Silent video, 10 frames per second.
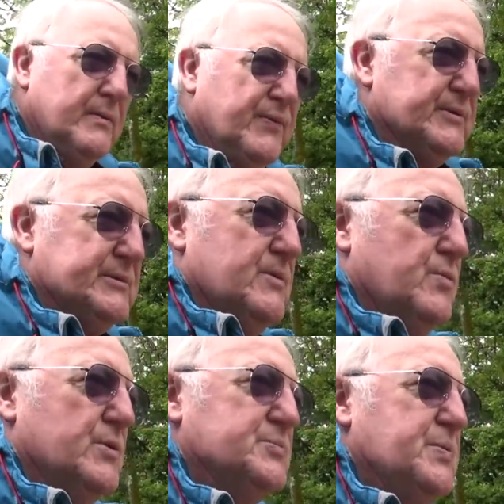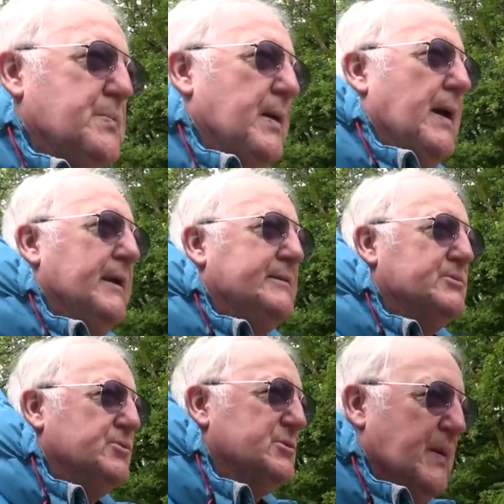firstly, was prepared
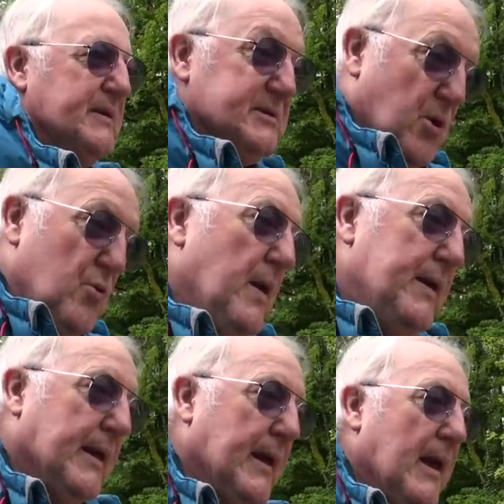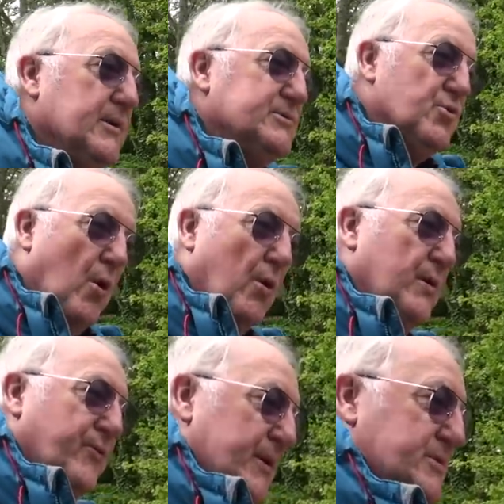to spend his own money to
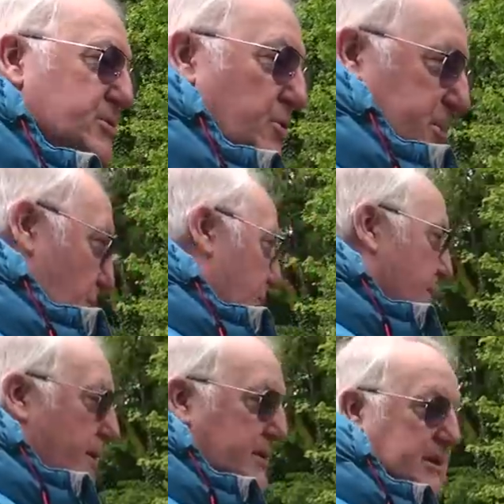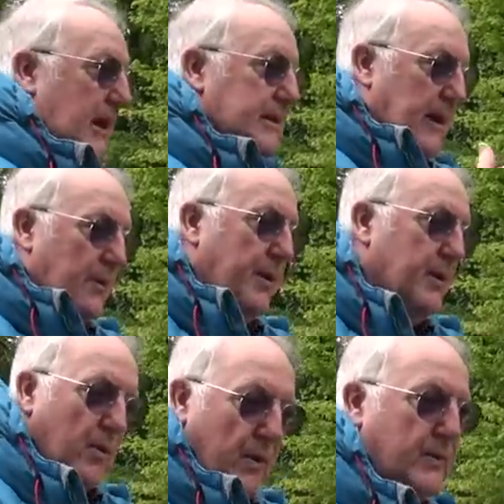honor French soldiers, whether they're standing
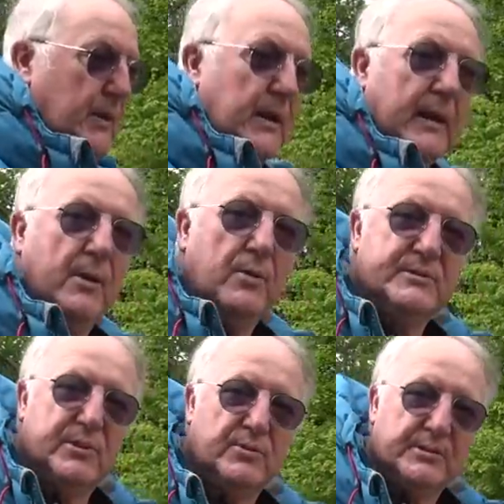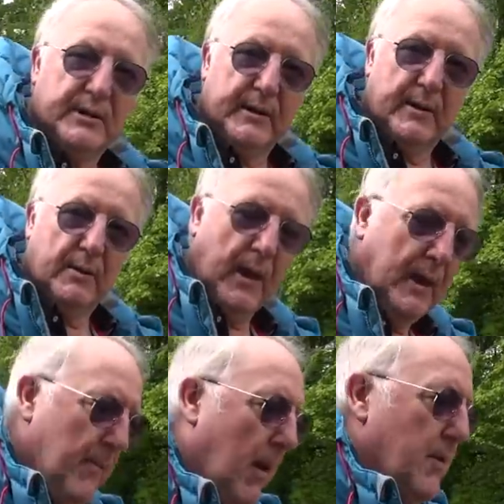upright or whether they're lying horizontally,
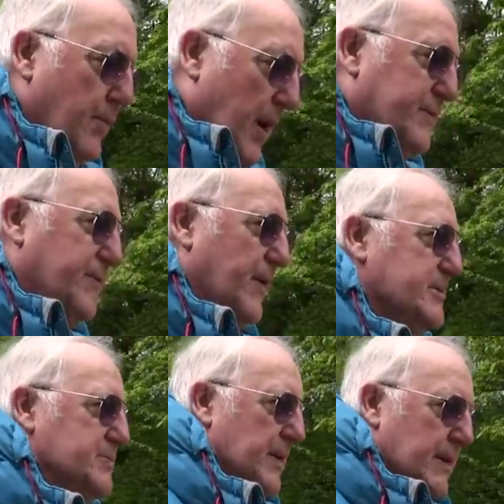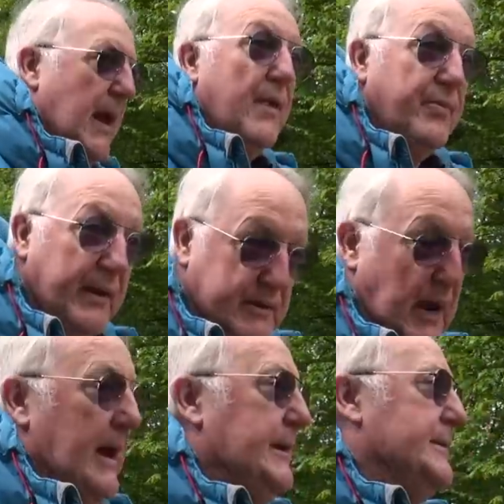okay? Brave Frenchmen. They died in this place. They
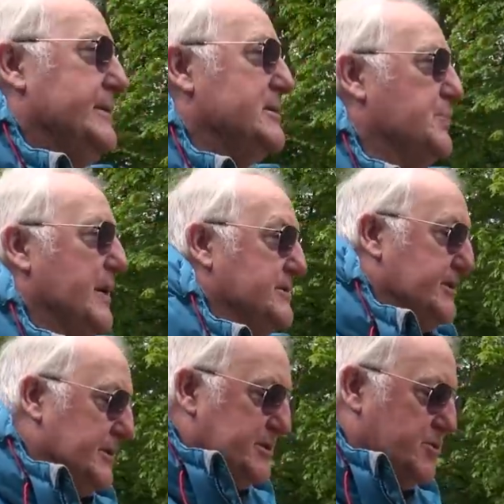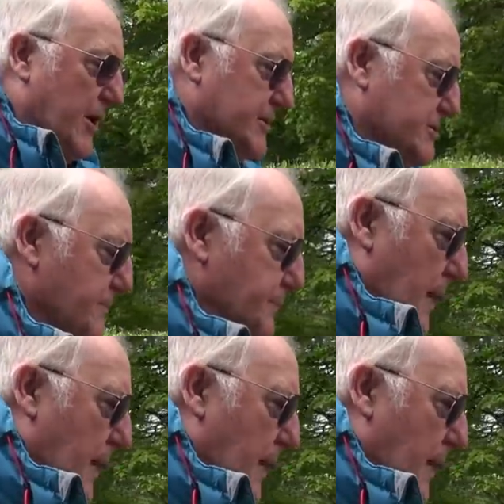died in this place, in this trench.